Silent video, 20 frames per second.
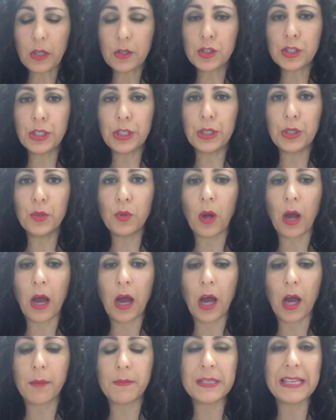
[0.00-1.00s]
to
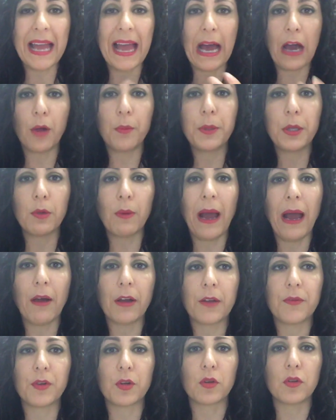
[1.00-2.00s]
help you
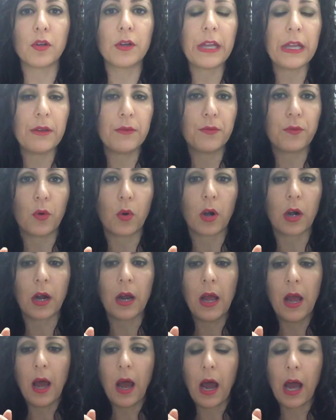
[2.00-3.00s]
out. If you're looking for
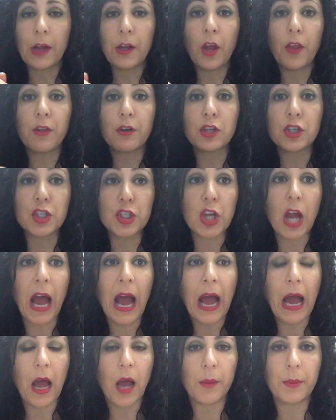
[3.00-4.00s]
another
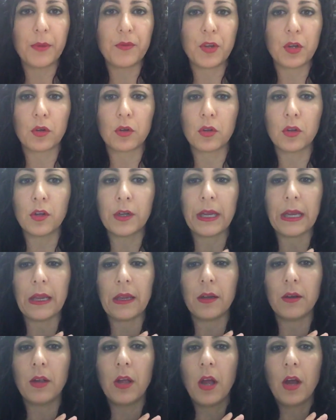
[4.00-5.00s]
job, if you're
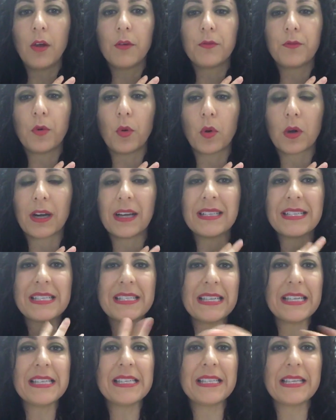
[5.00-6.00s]
looking for
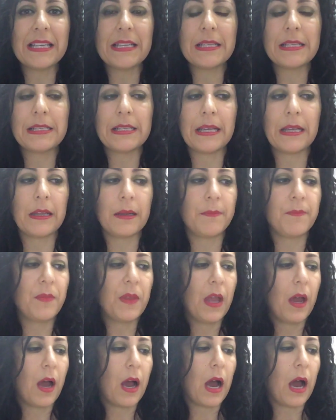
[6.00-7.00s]
assistance in
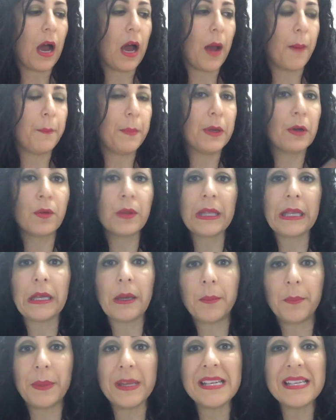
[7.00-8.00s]
building
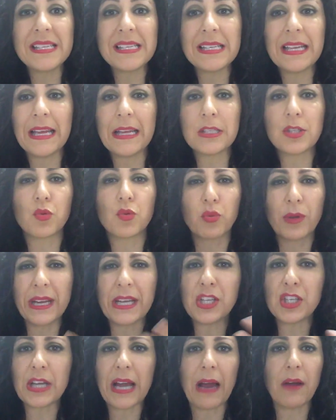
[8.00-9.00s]
a business,
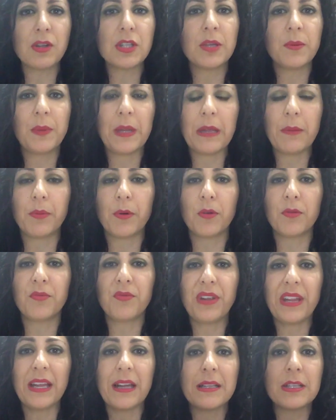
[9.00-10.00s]
reach out to people
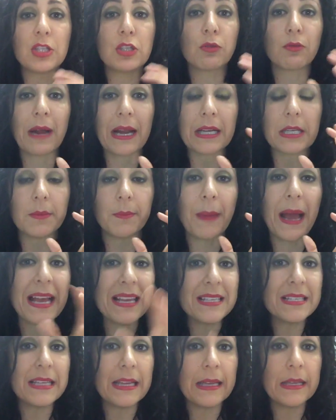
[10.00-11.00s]
via direct
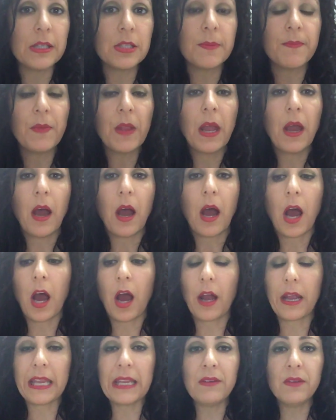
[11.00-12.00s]
message.
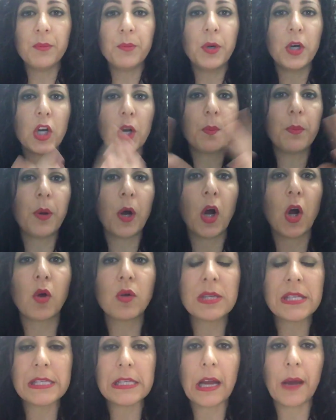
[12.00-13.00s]
Even put a
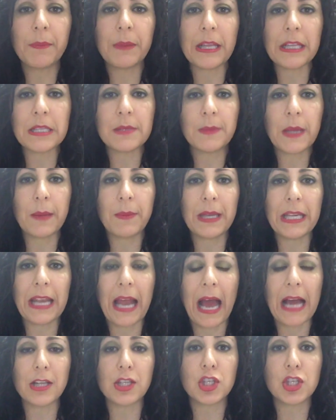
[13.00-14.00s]
post up that's maybe not